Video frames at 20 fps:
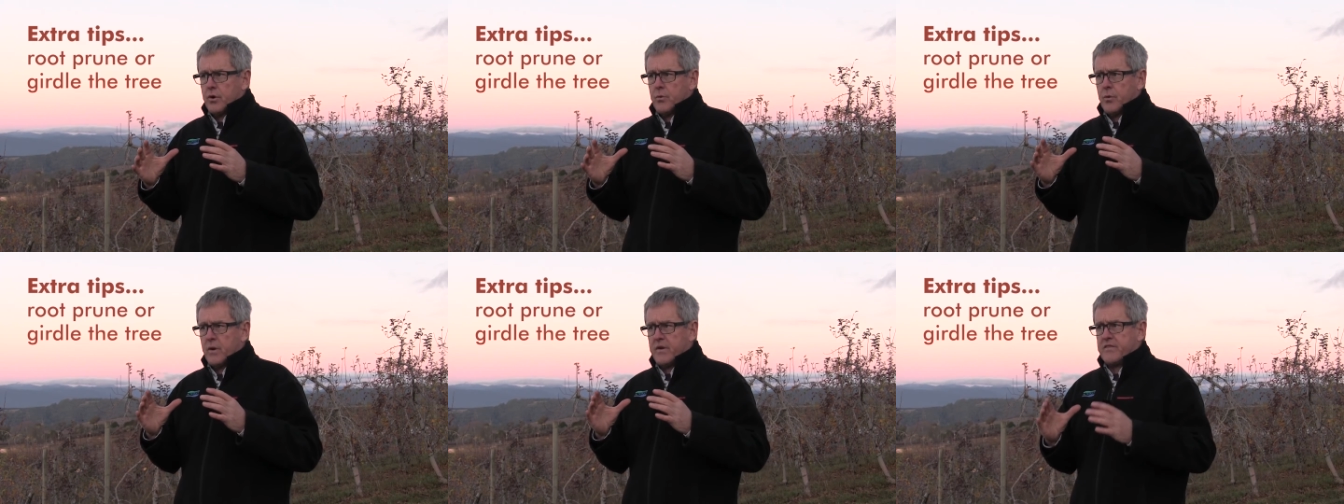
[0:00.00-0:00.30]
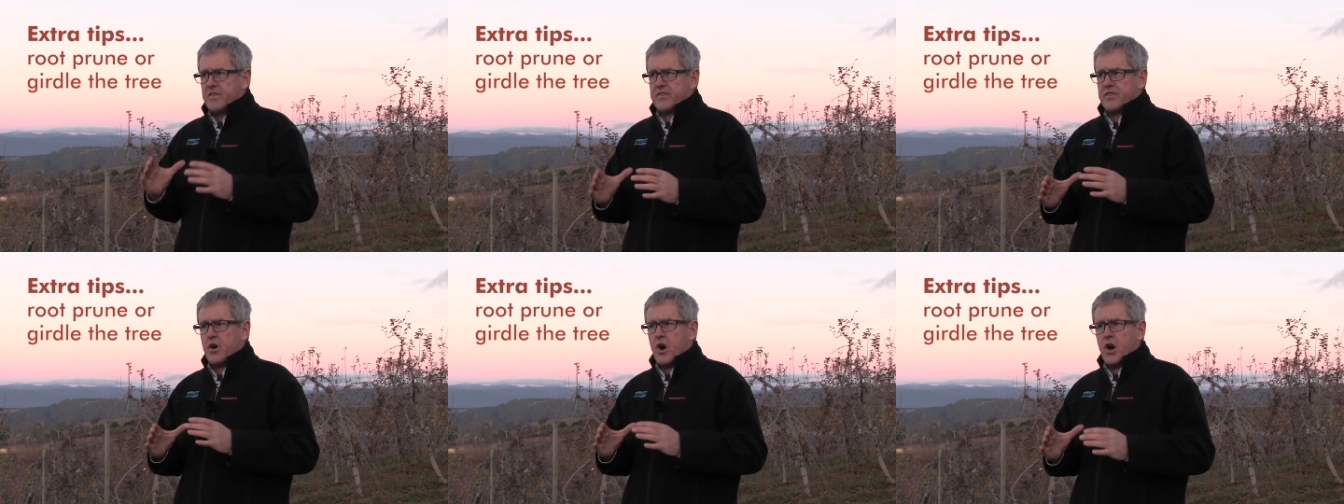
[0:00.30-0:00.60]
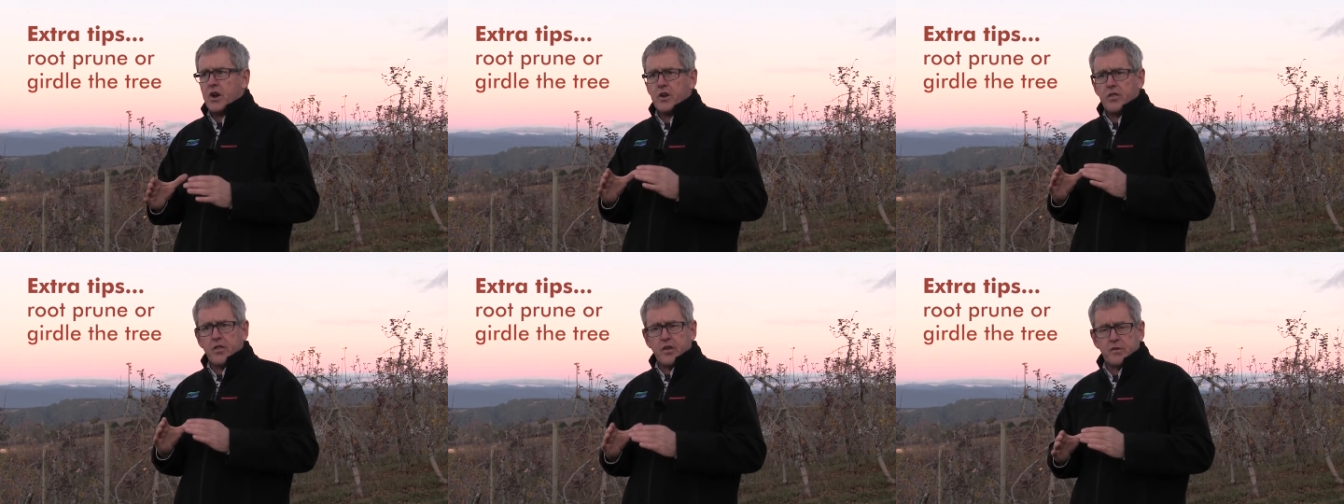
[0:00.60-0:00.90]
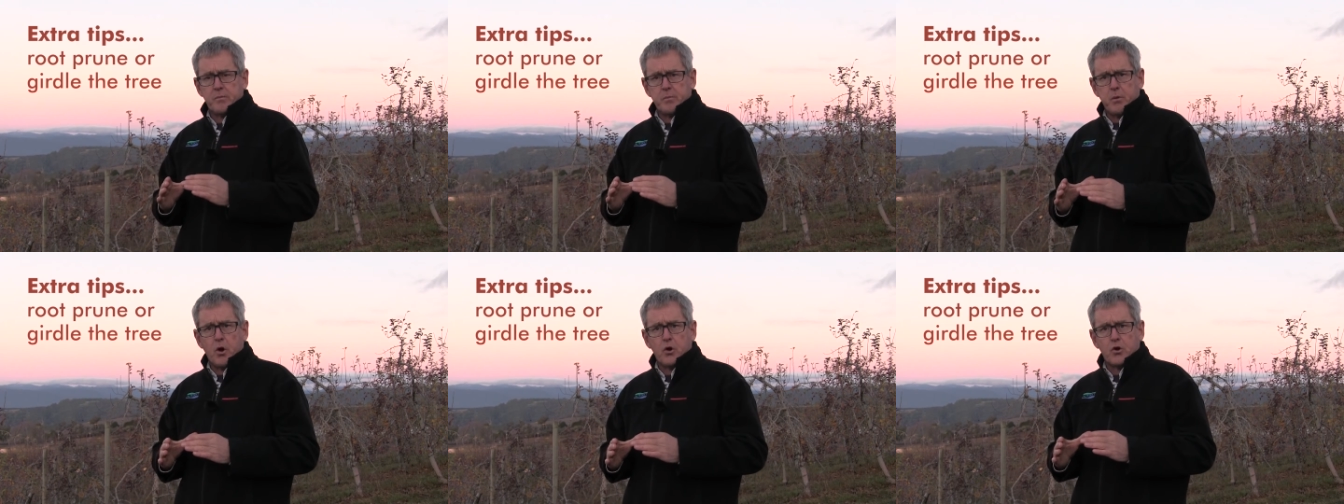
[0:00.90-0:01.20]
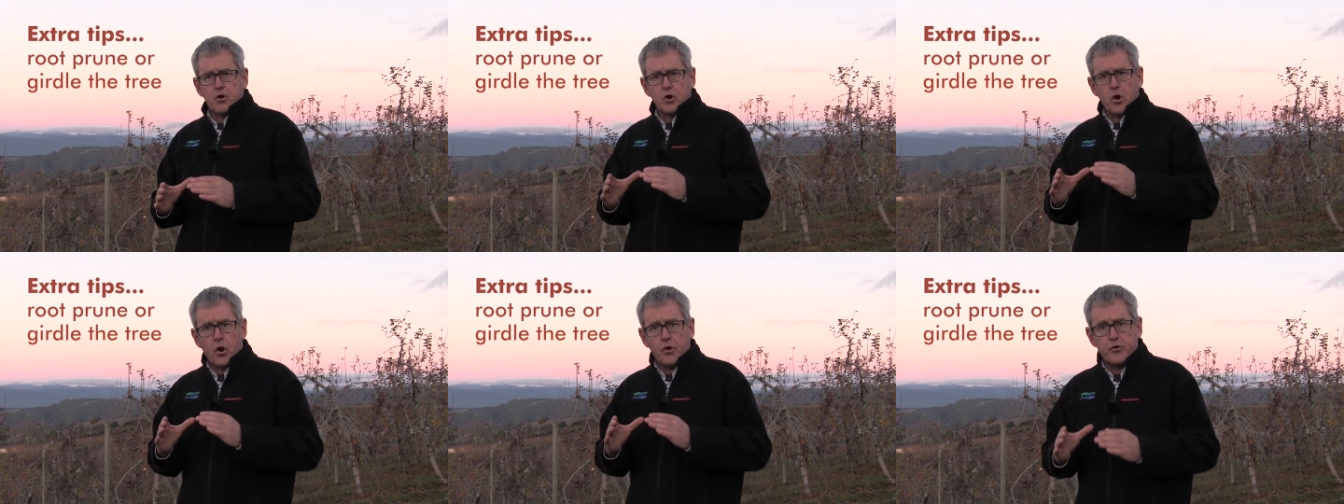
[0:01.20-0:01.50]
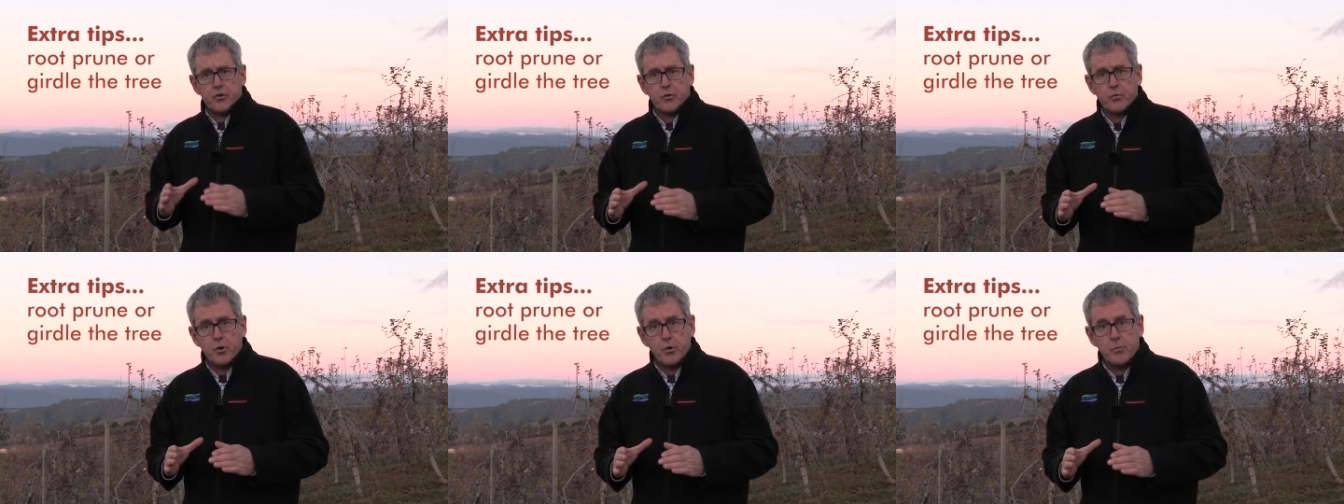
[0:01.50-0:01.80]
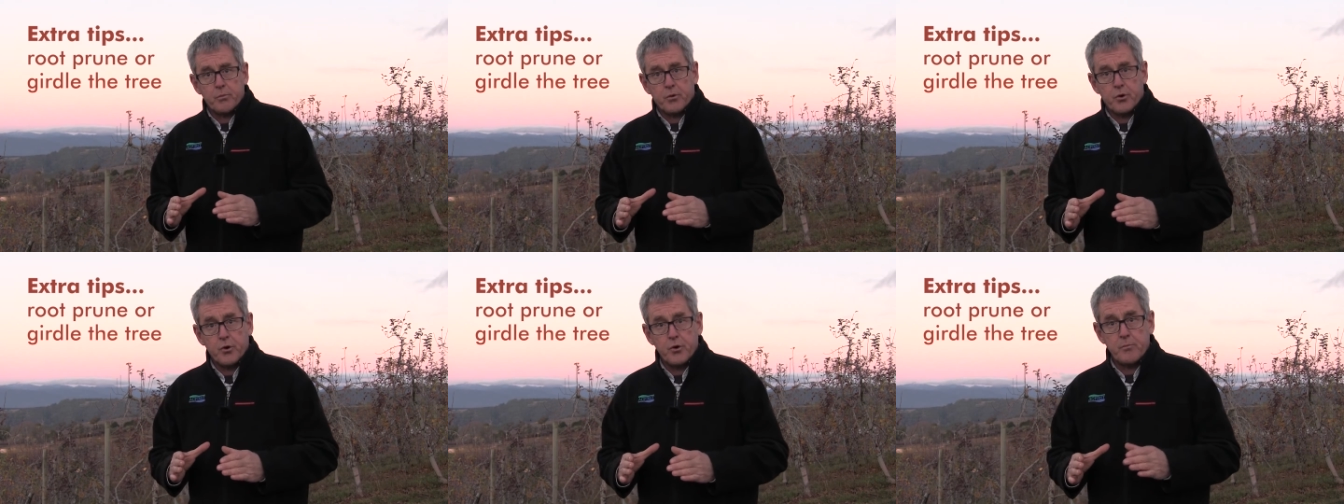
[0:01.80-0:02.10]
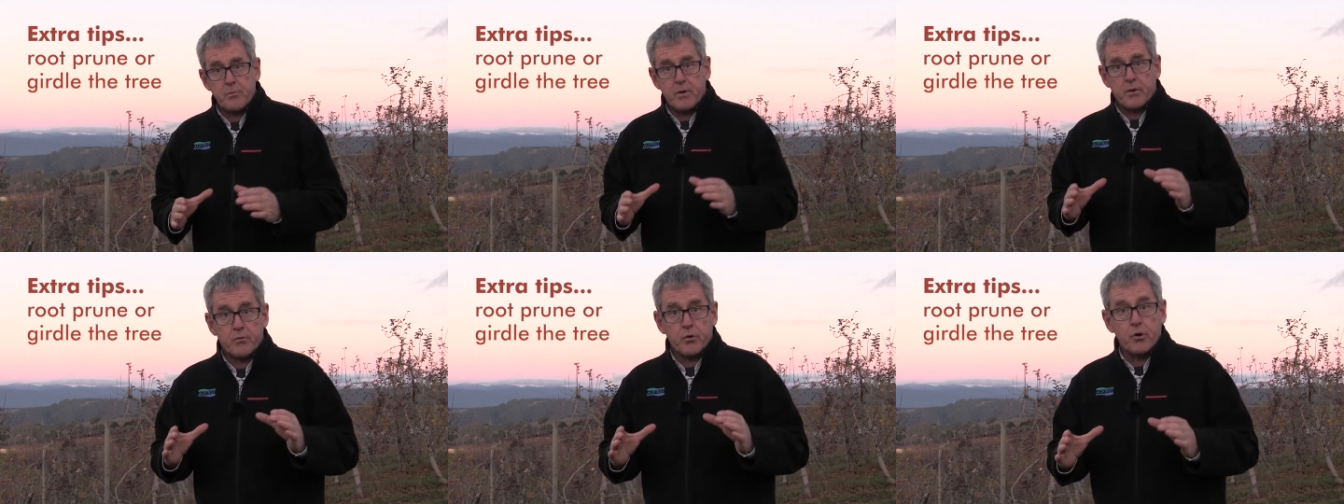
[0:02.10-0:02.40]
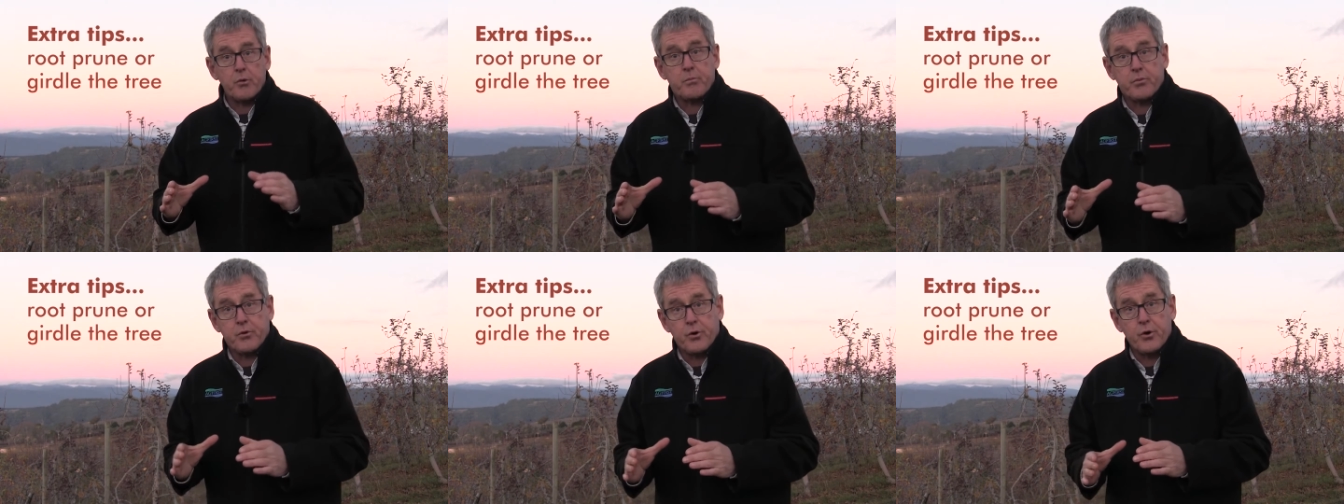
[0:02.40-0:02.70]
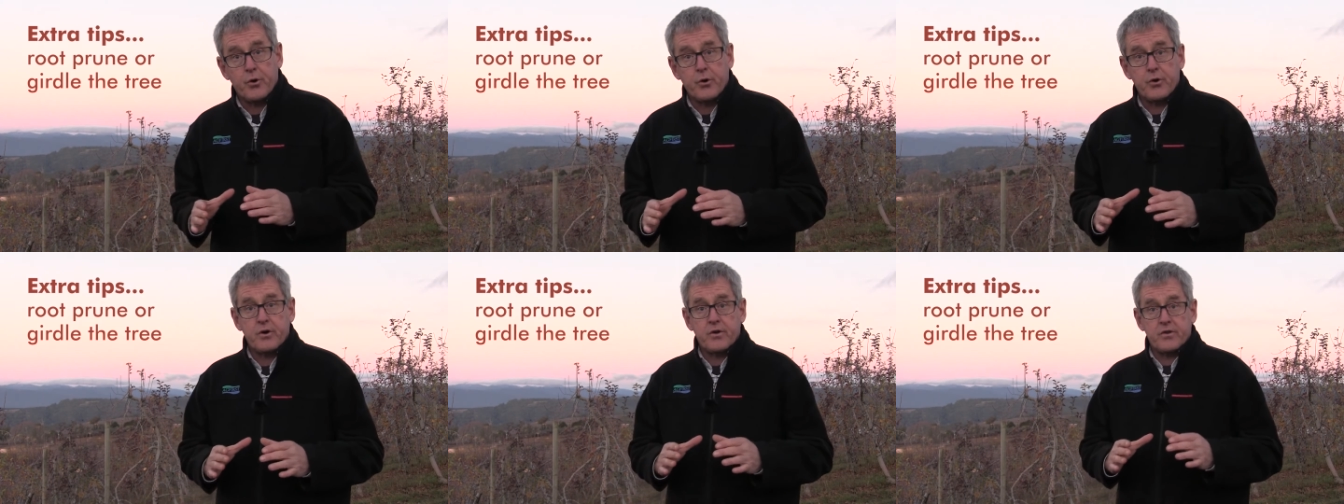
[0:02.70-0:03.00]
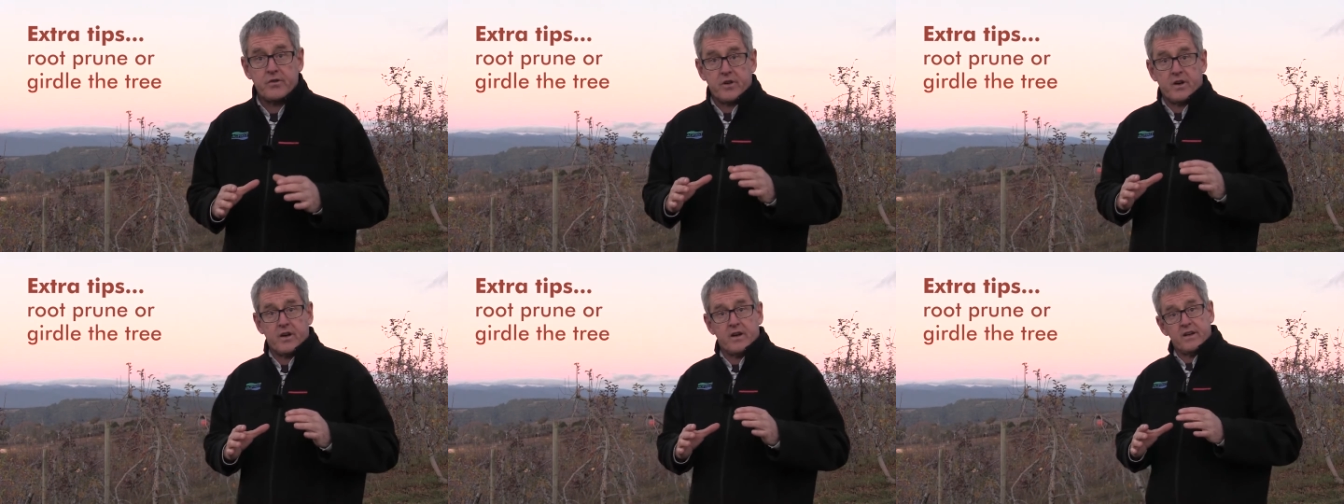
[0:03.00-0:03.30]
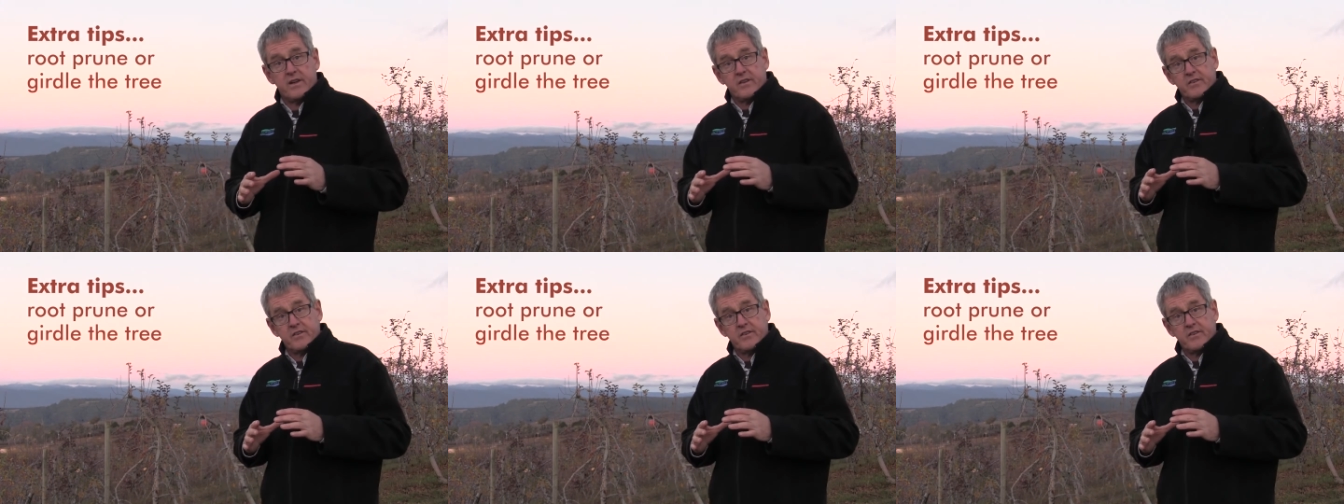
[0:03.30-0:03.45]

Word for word: We've decided on this block not to root prune, but root prune is, uh,